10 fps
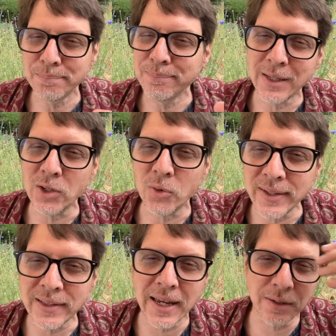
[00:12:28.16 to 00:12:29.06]
you know,
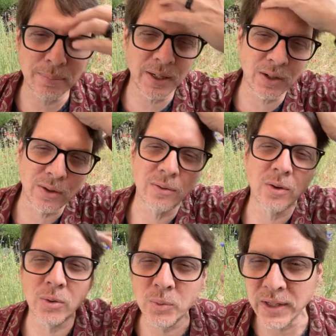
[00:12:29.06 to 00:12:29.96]
enlightenment
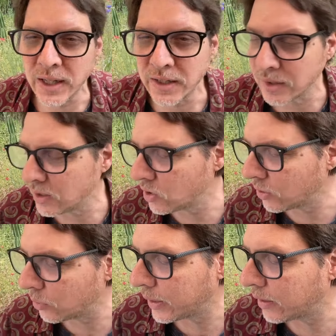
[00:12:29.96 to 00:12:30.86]
or realization
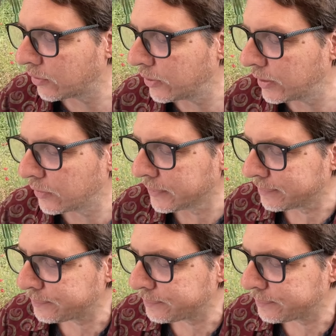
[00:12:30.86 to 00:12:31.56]
or whatever it is.